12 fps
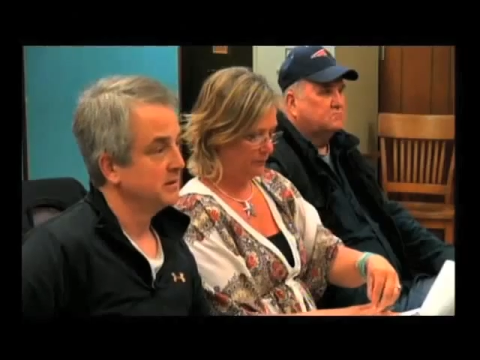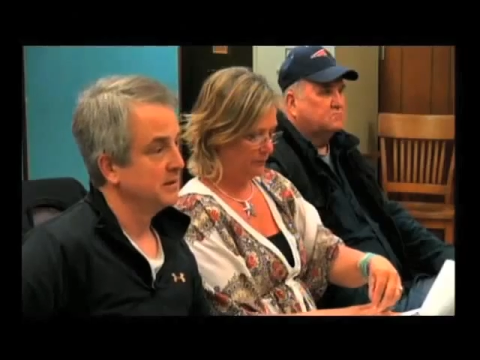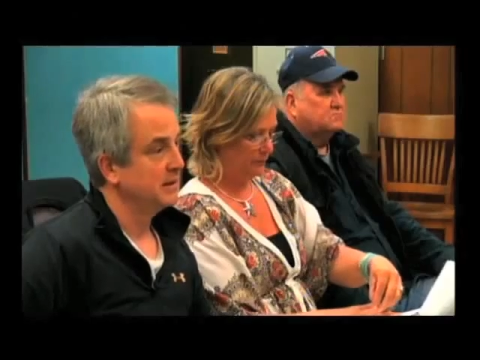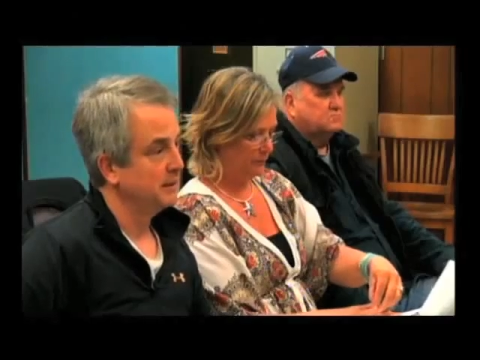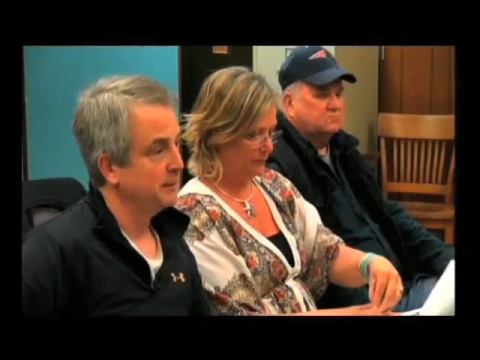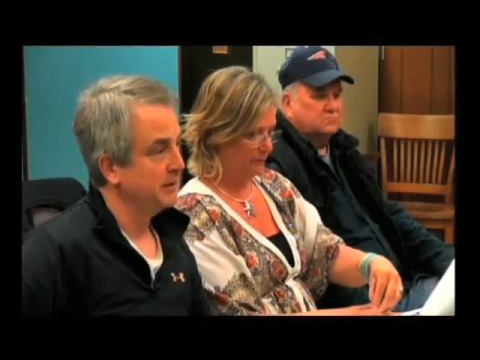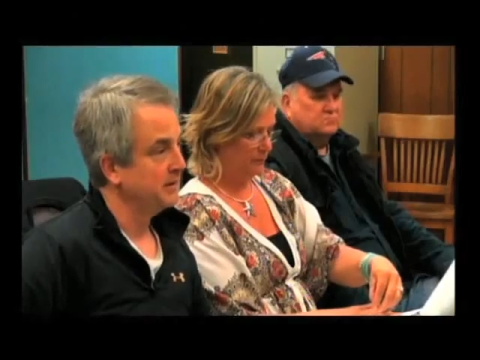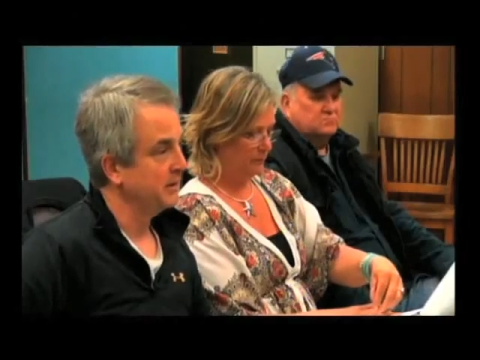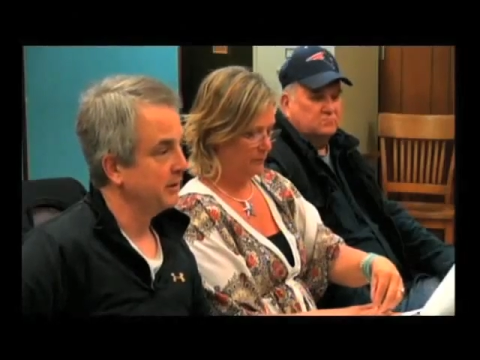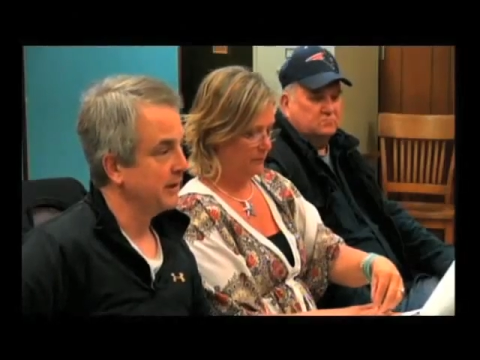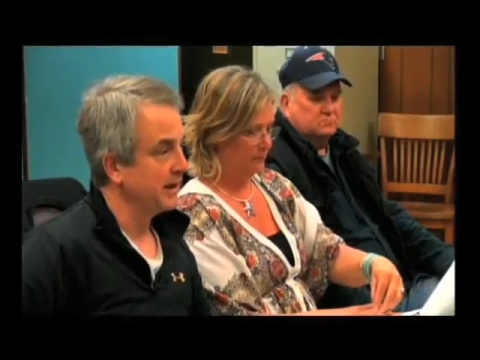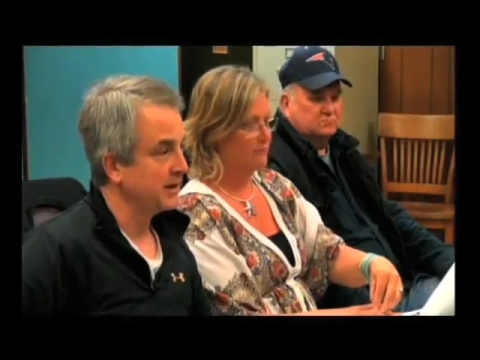Speaker 1: Uh, but, you
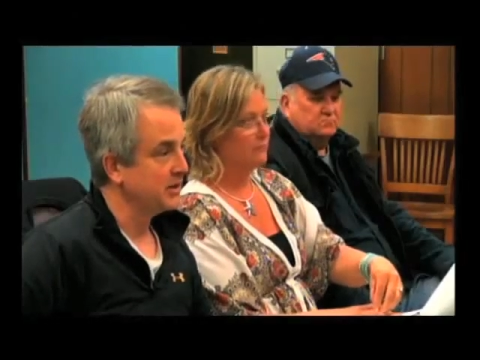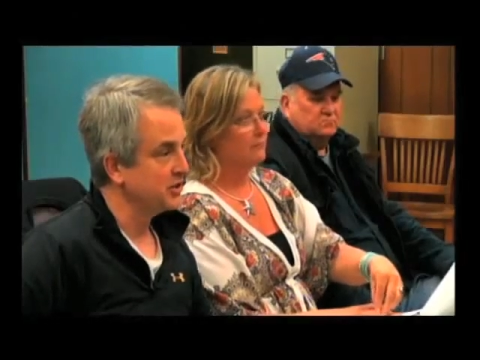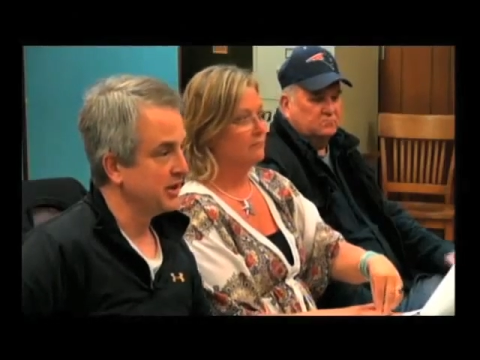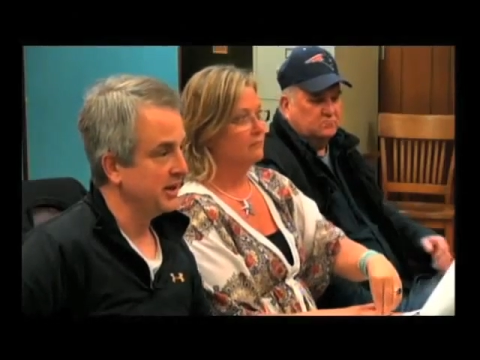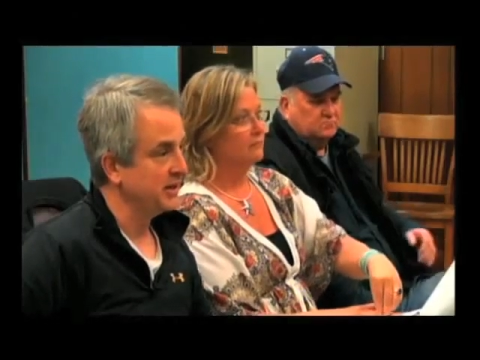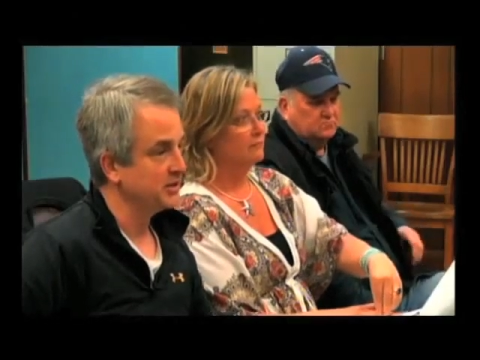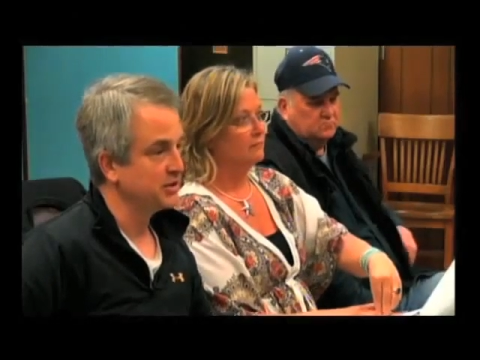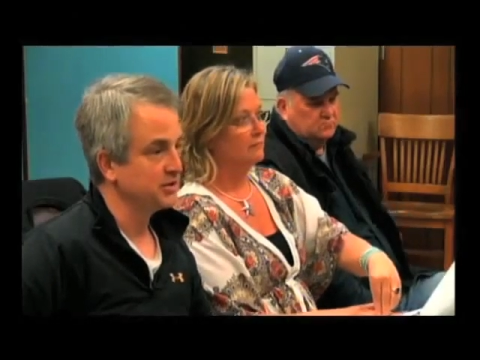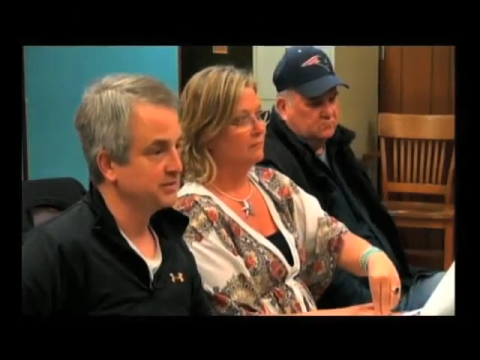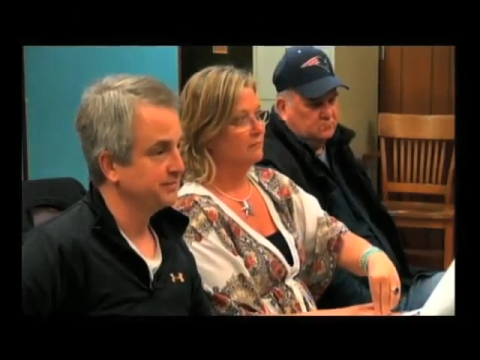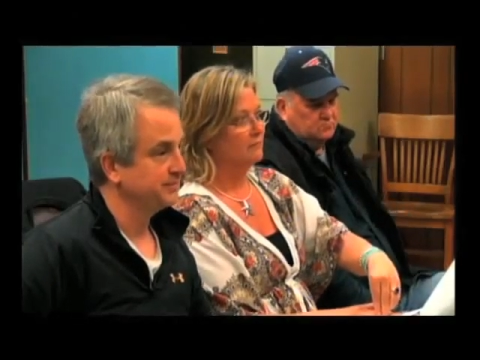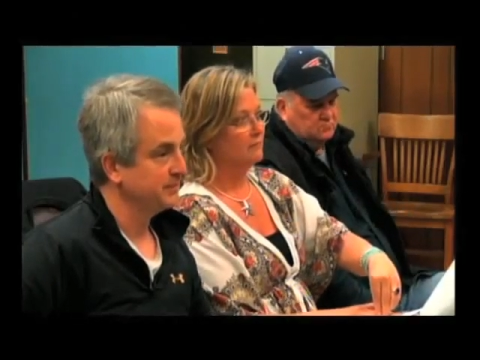know, that can change
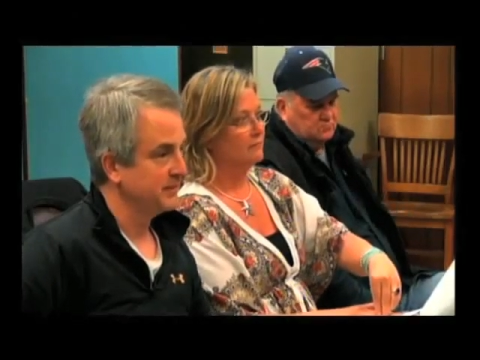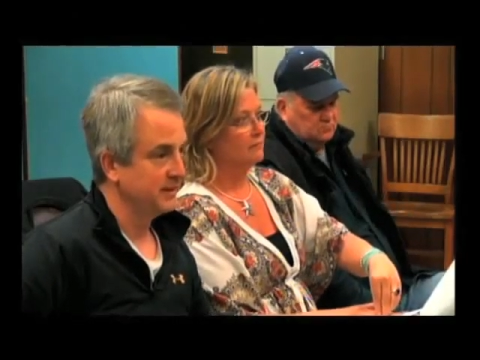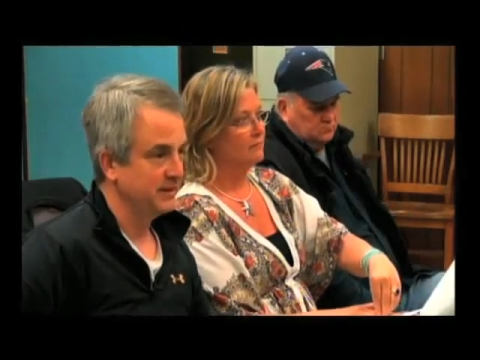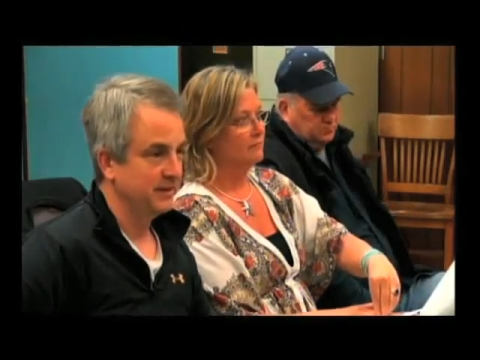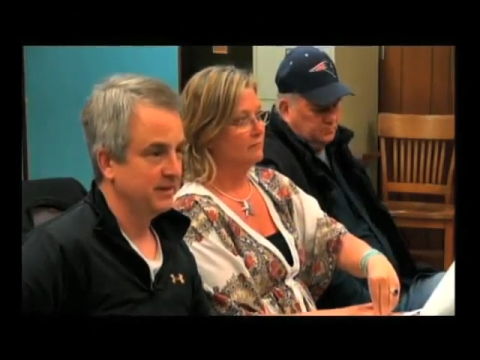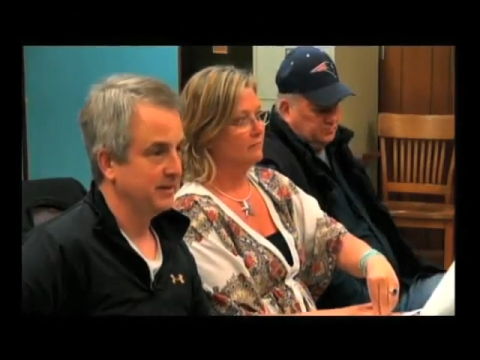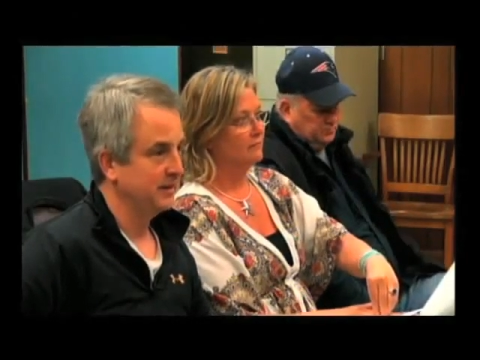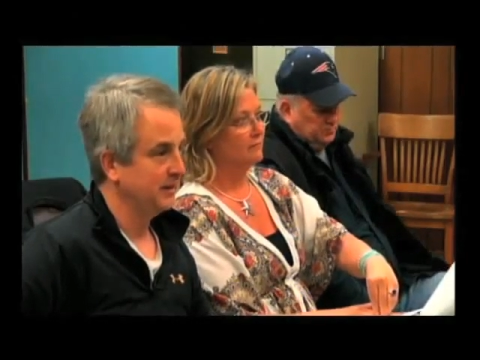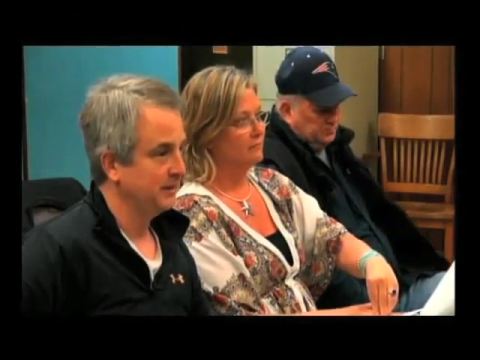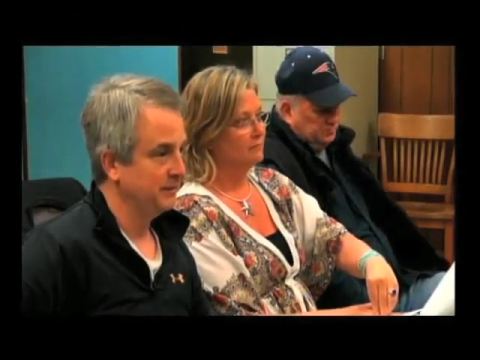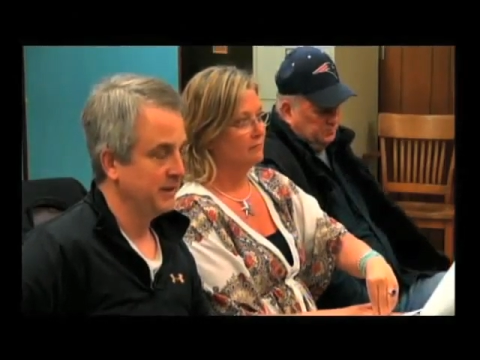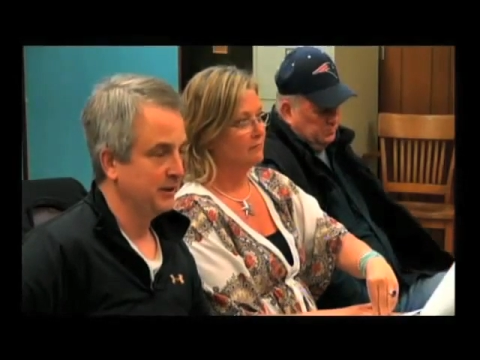
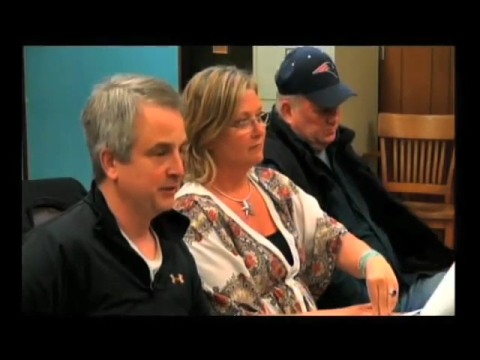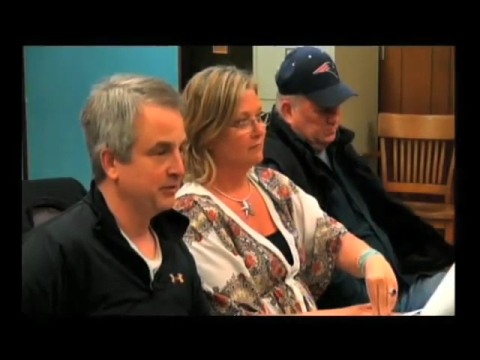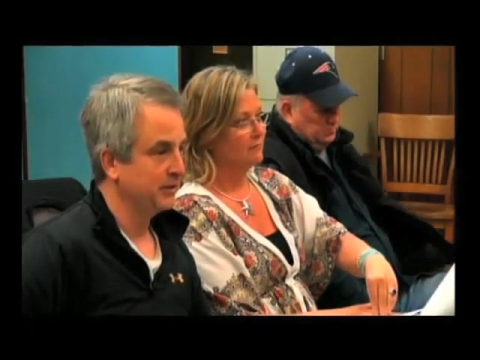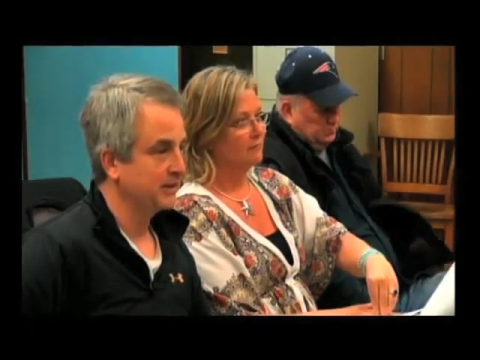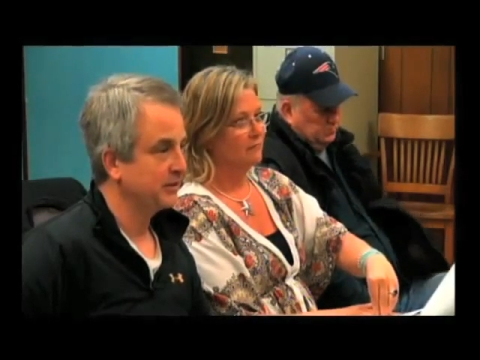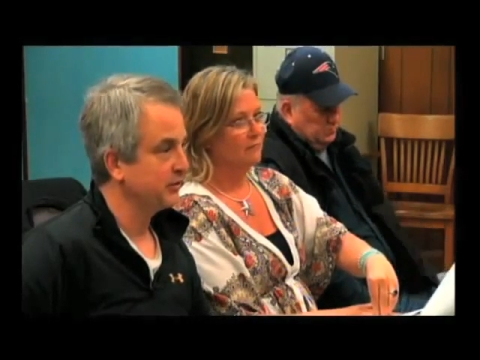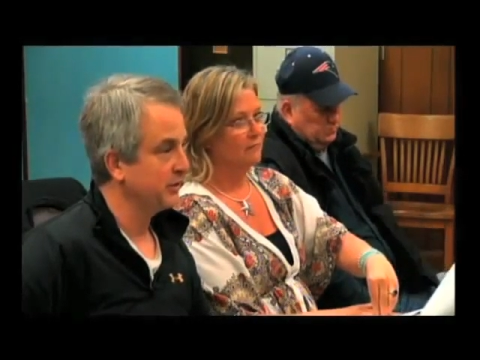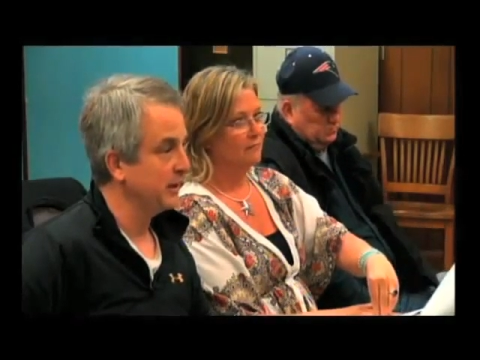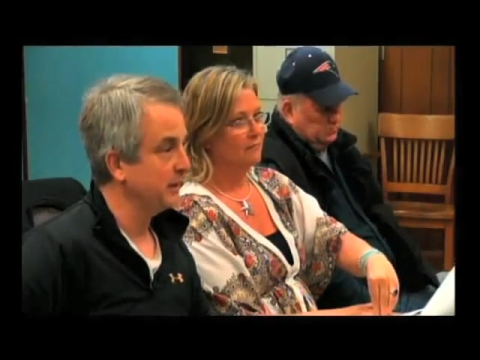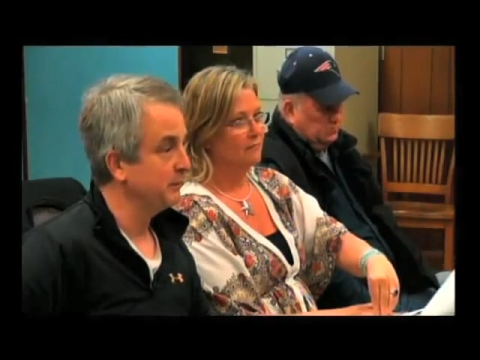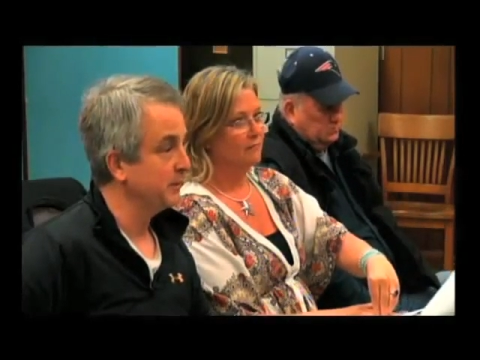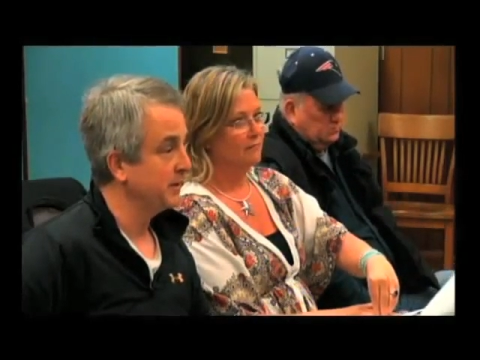and, you know, it's not the
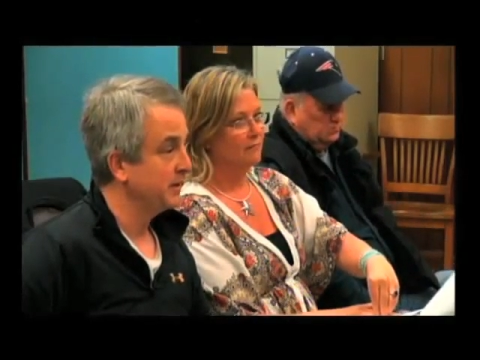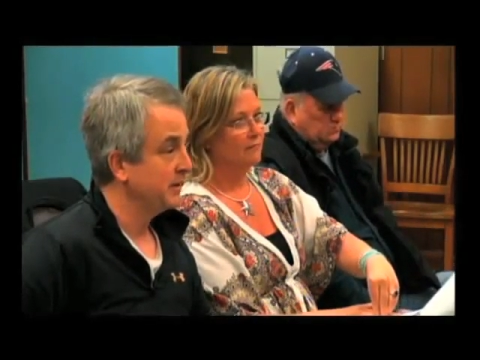same